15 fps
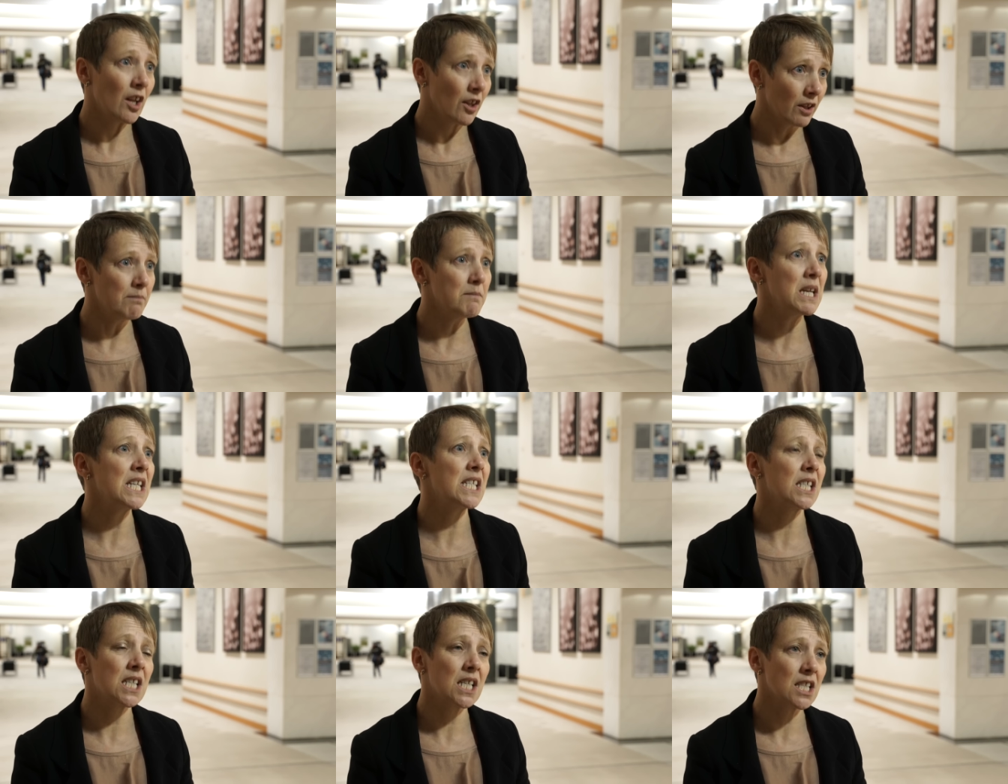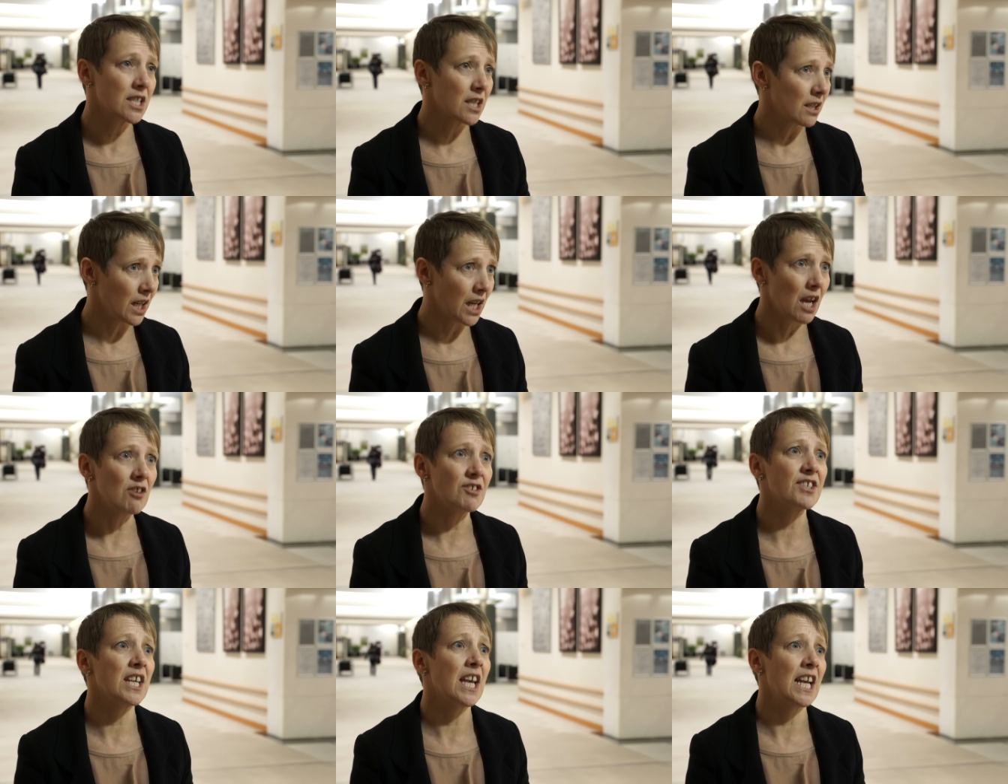the meetings, the
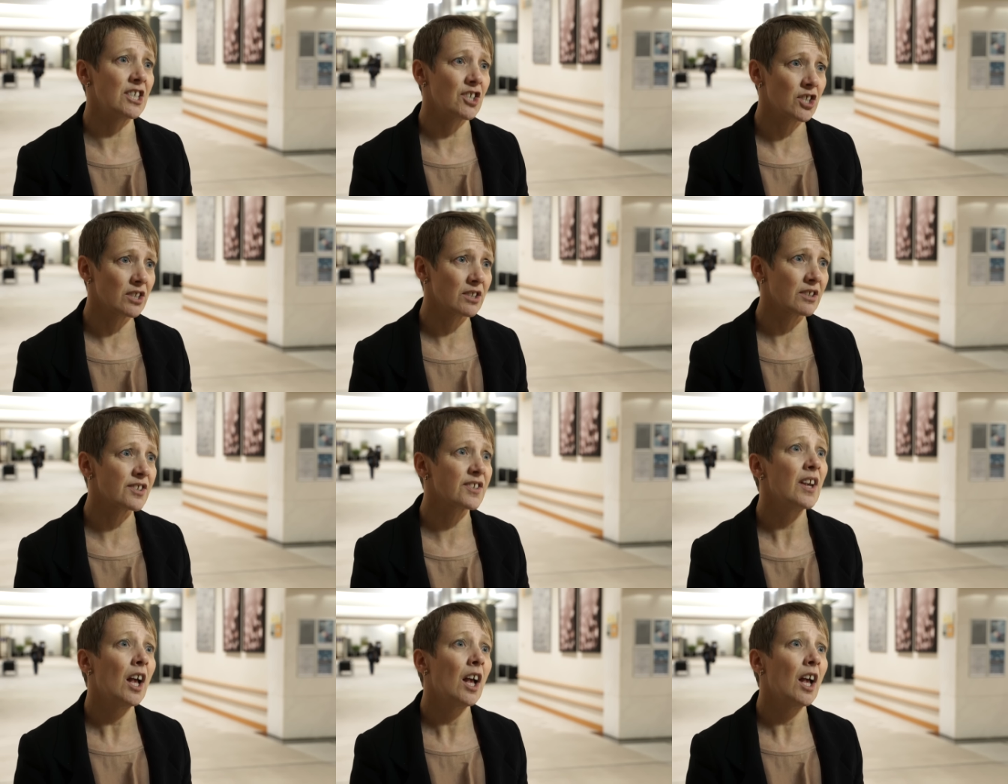negotiations